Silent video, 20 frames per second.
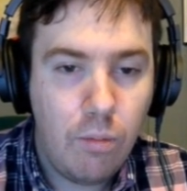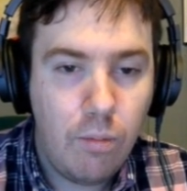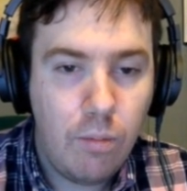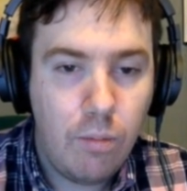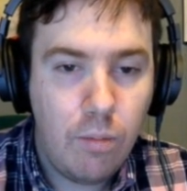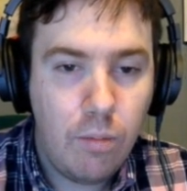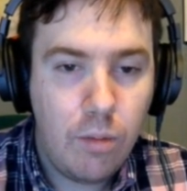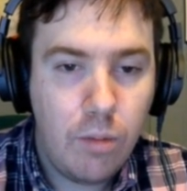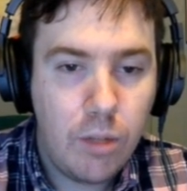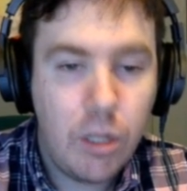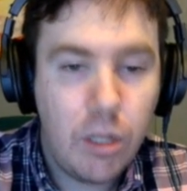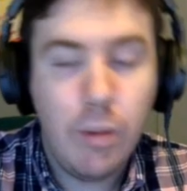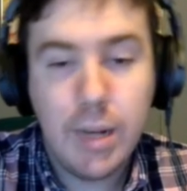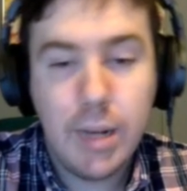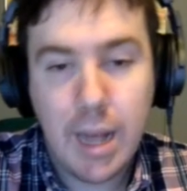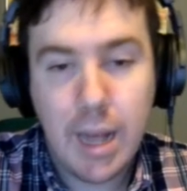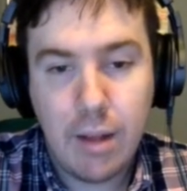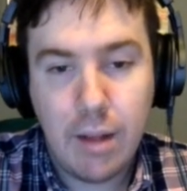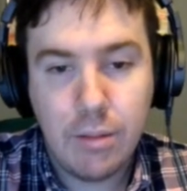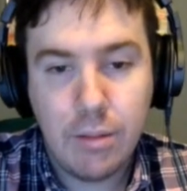slowing
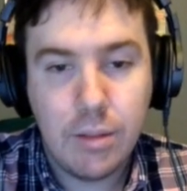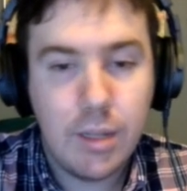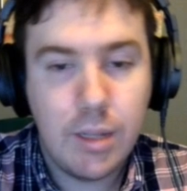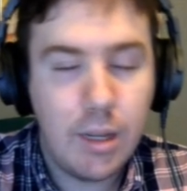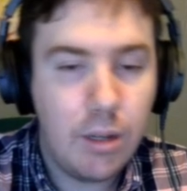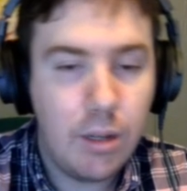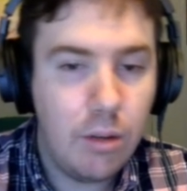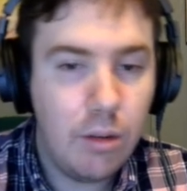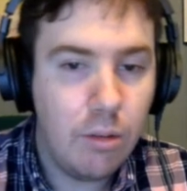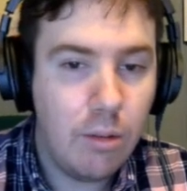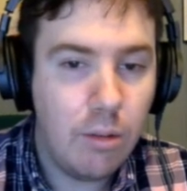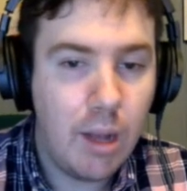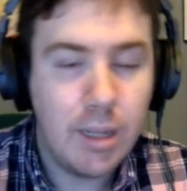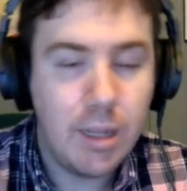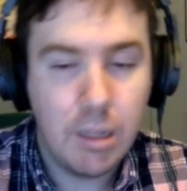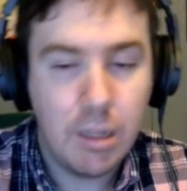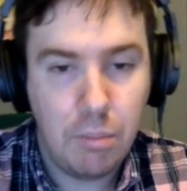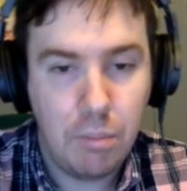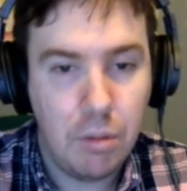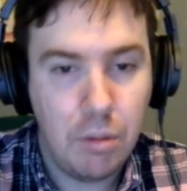downs and your
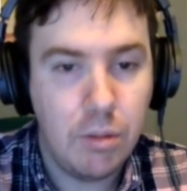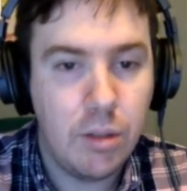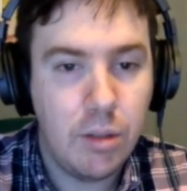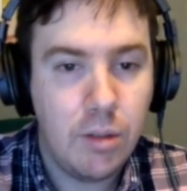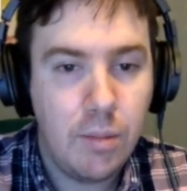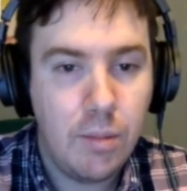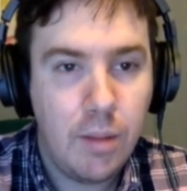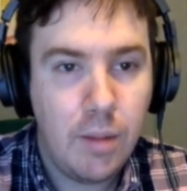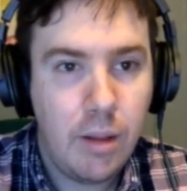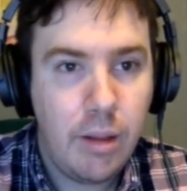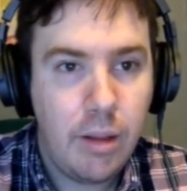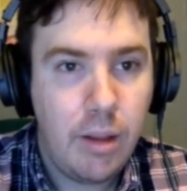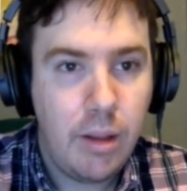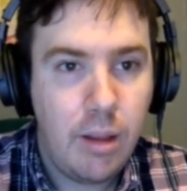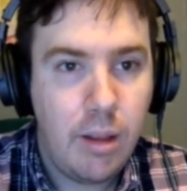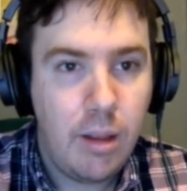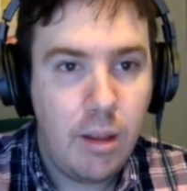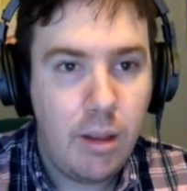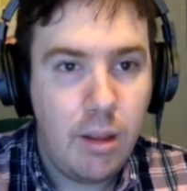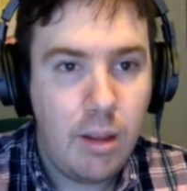tempos
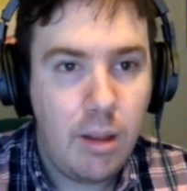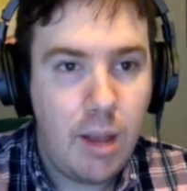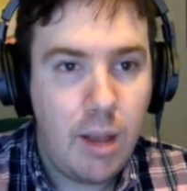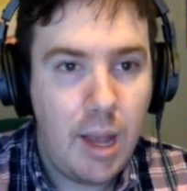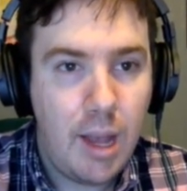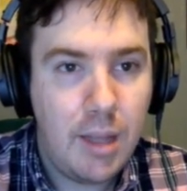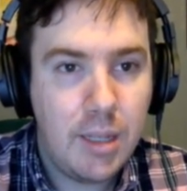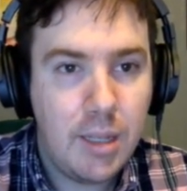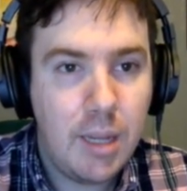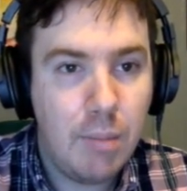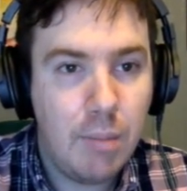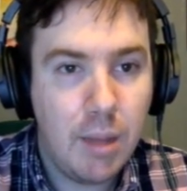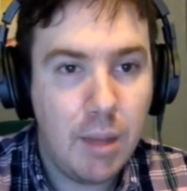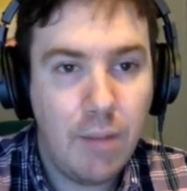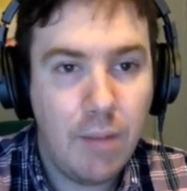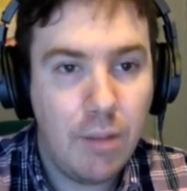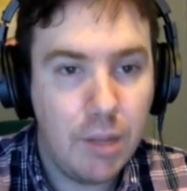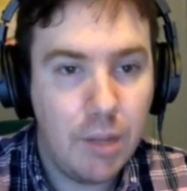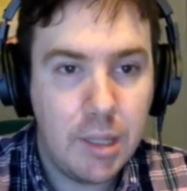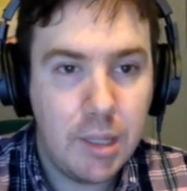at the same level
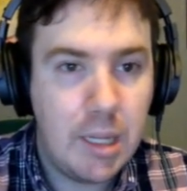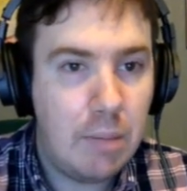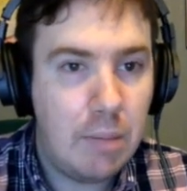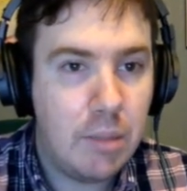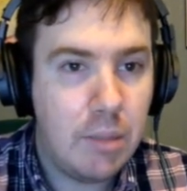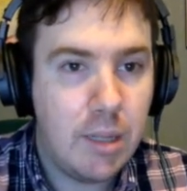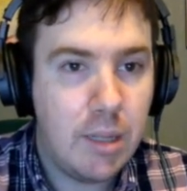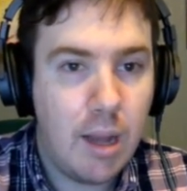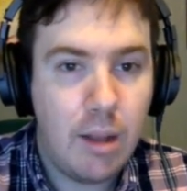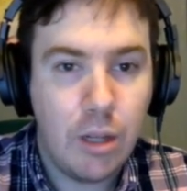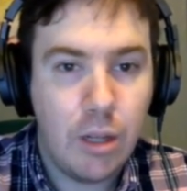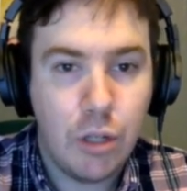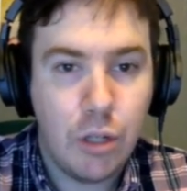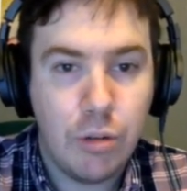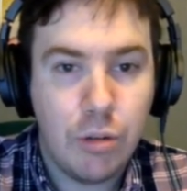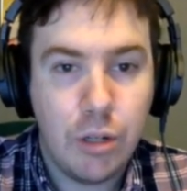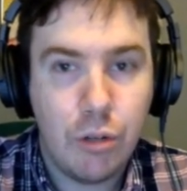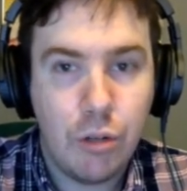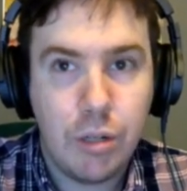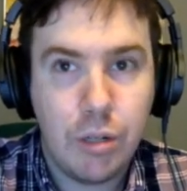and the same style as your
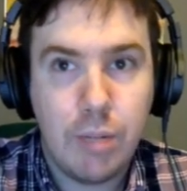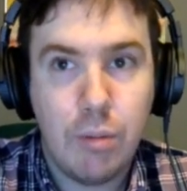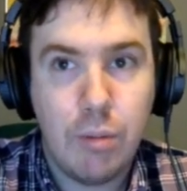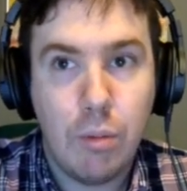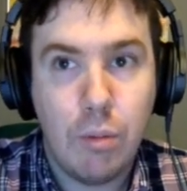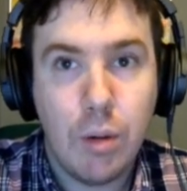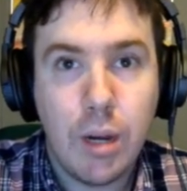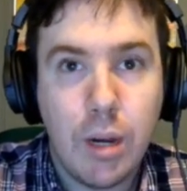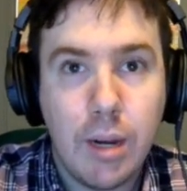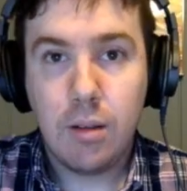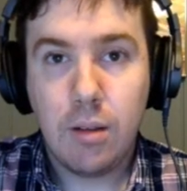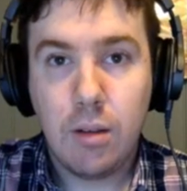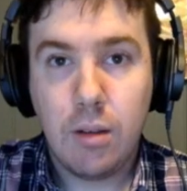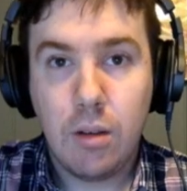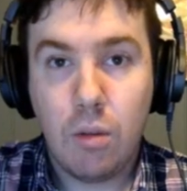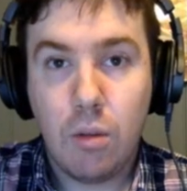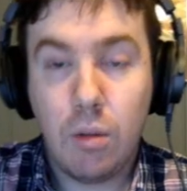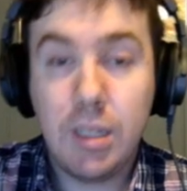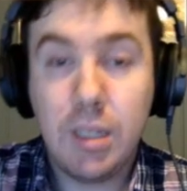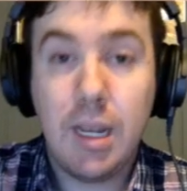initial tempo marking.
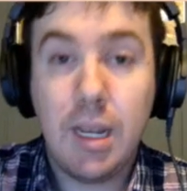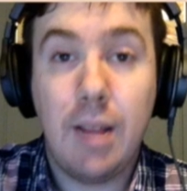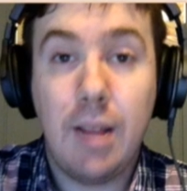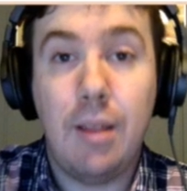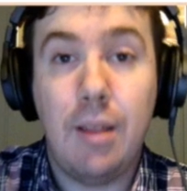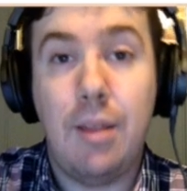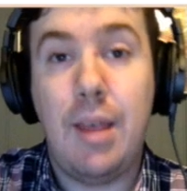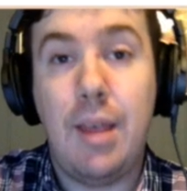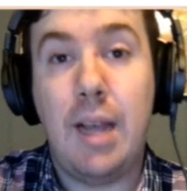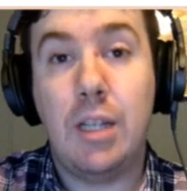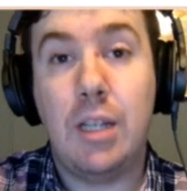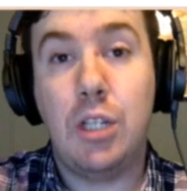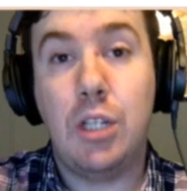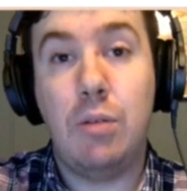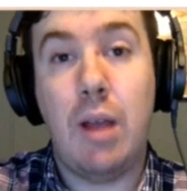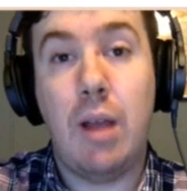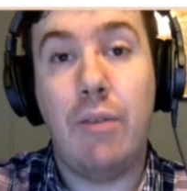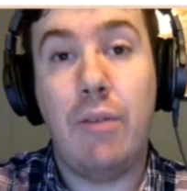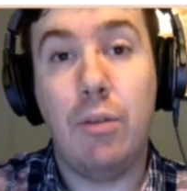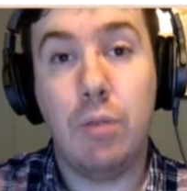Once again, thanks to
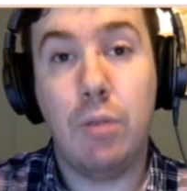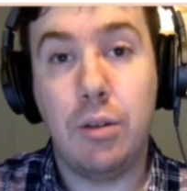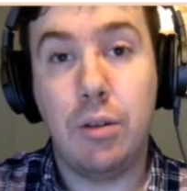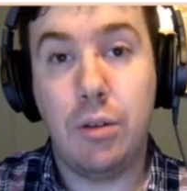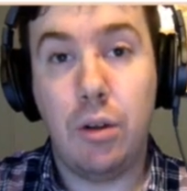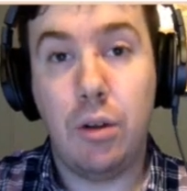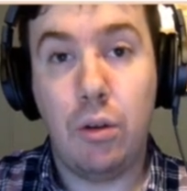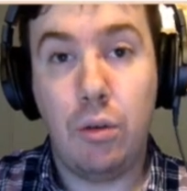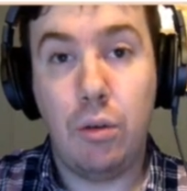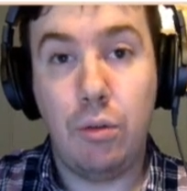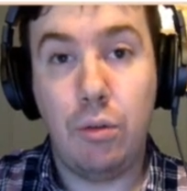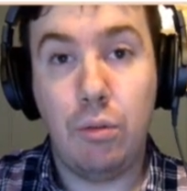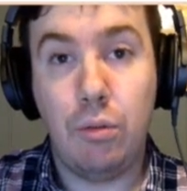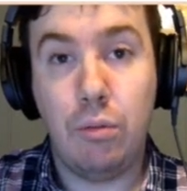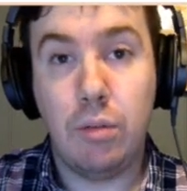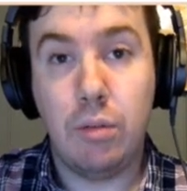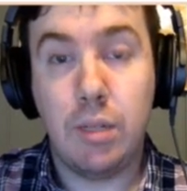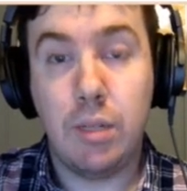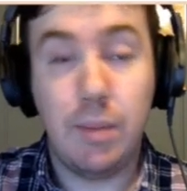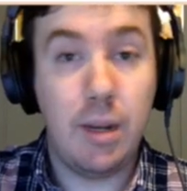everyone who
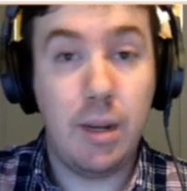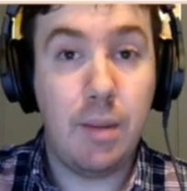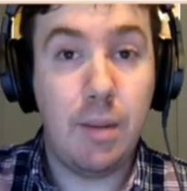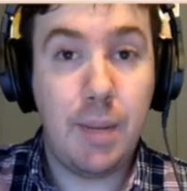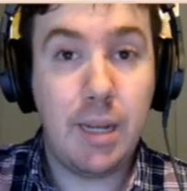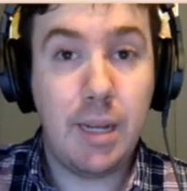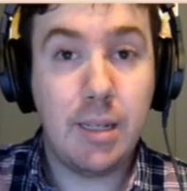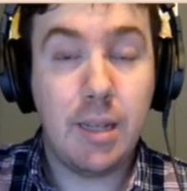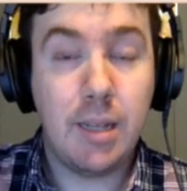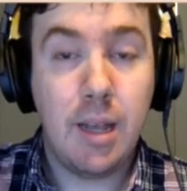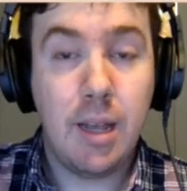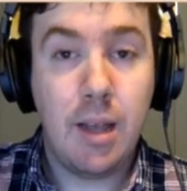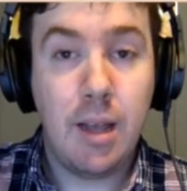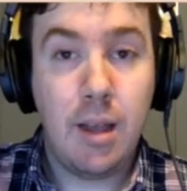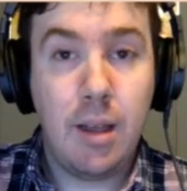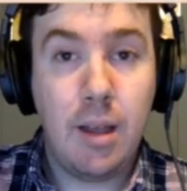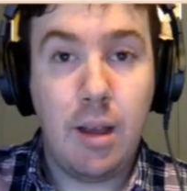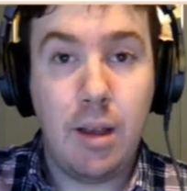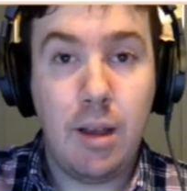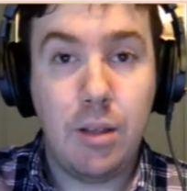submitted a piece.
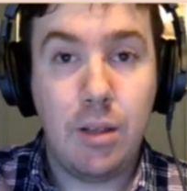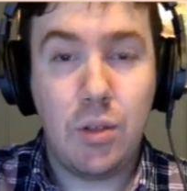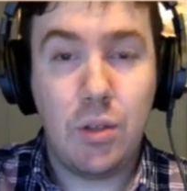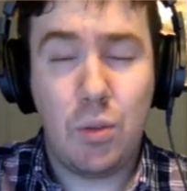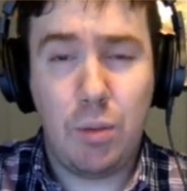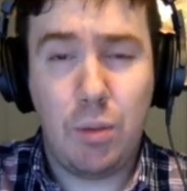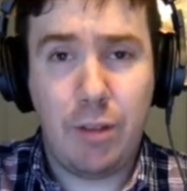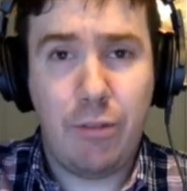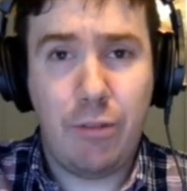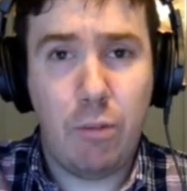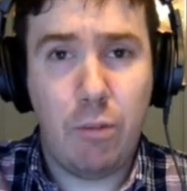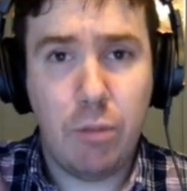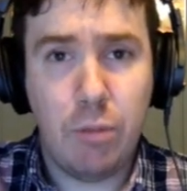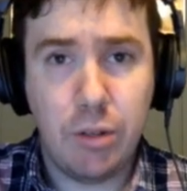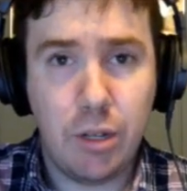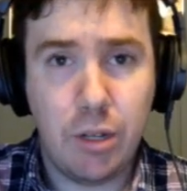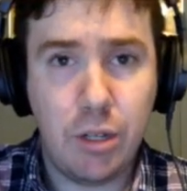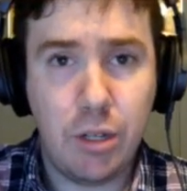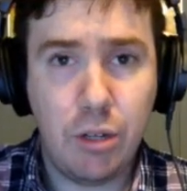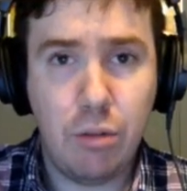This was a really fun one to
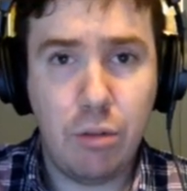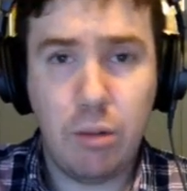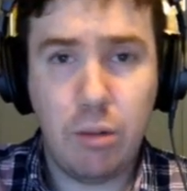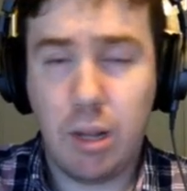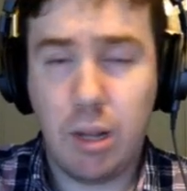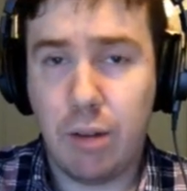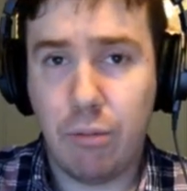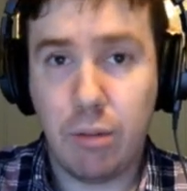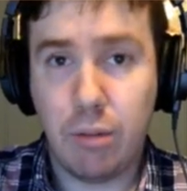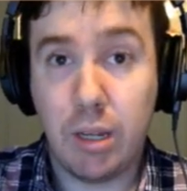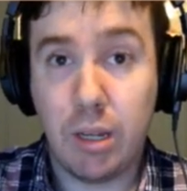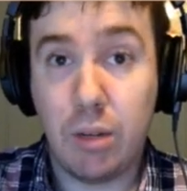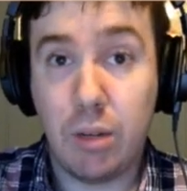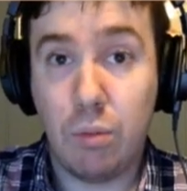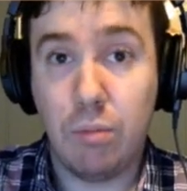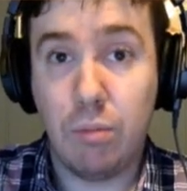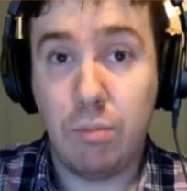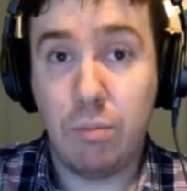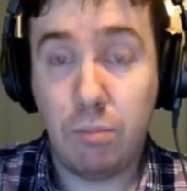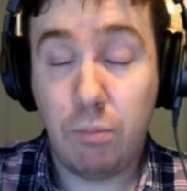do. A lot of
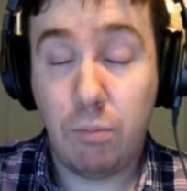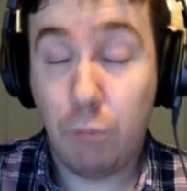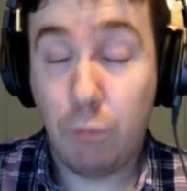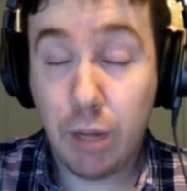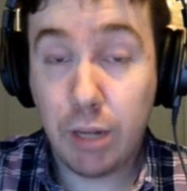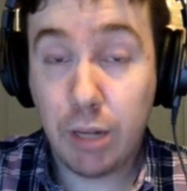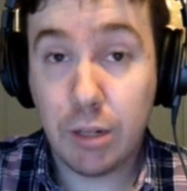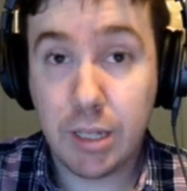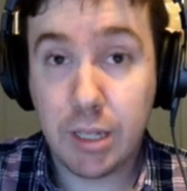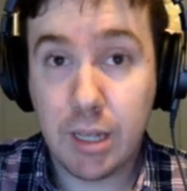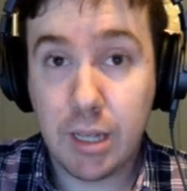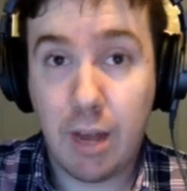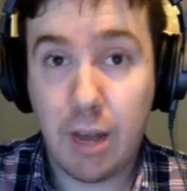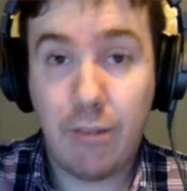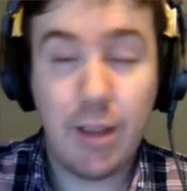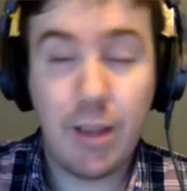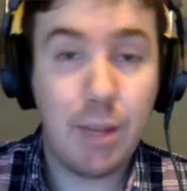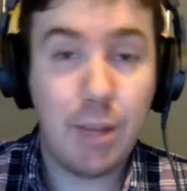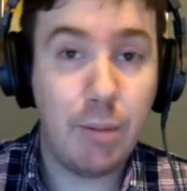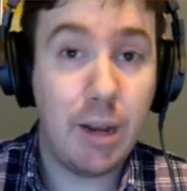really good stuff. I
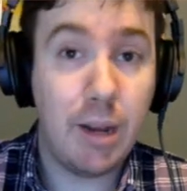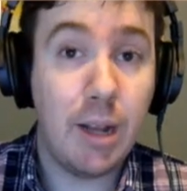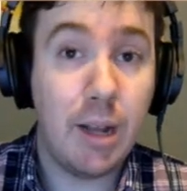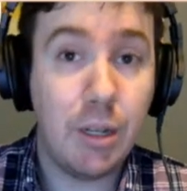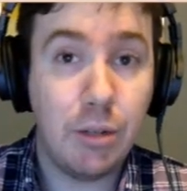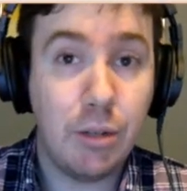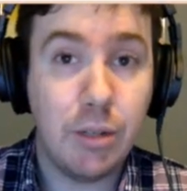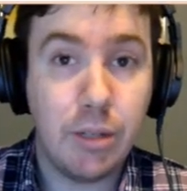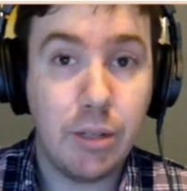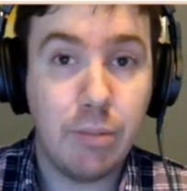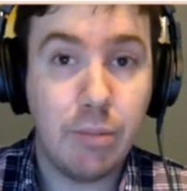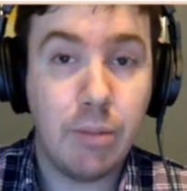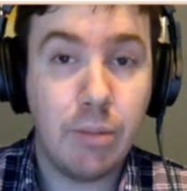think we got into some